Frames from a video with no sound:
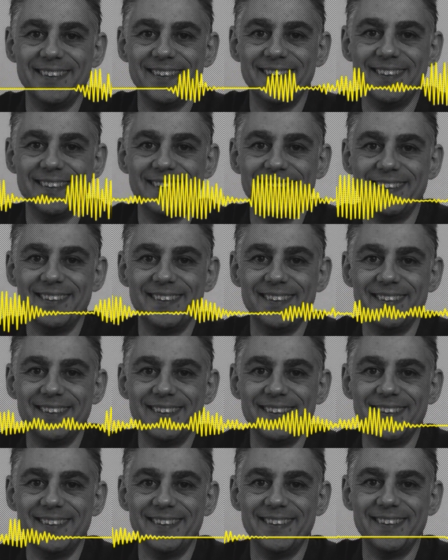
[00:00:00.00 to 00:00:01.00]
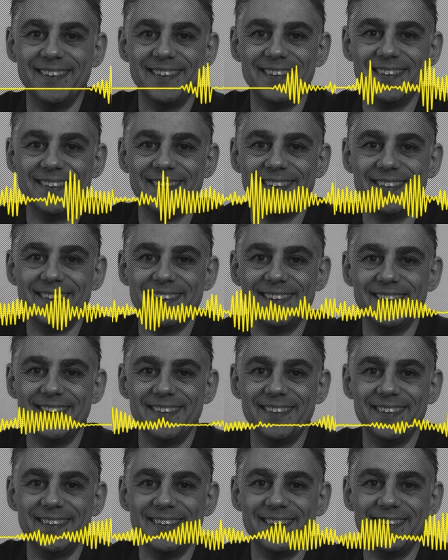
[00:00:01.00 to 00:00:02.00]
We tried playing it. We couldn't
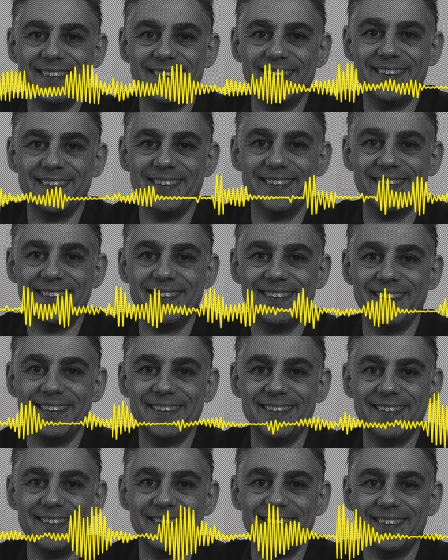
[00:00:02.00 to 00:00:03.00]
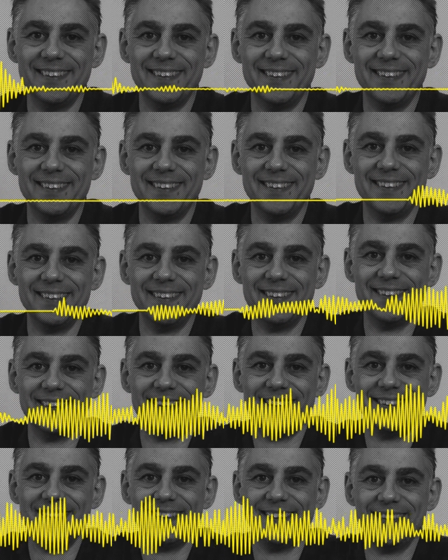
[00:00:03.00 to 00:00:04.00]
decipher the rulebook. We put it back in the box, but
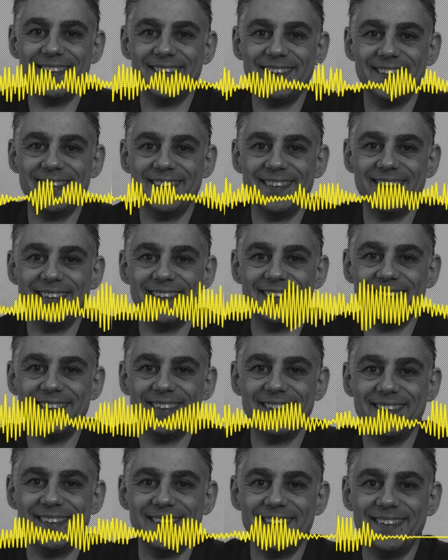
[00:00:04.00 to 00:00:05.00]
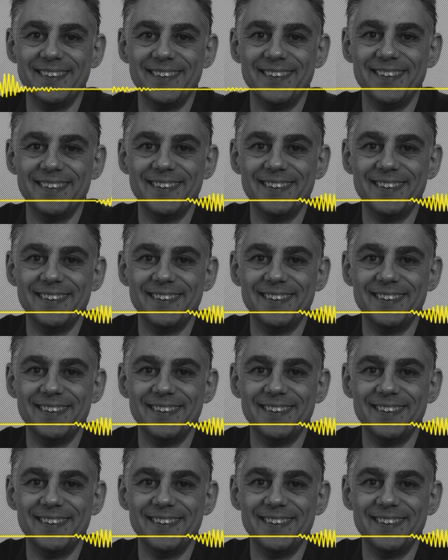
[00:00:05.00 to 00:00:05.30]
now we know there's going to be a new rulebook.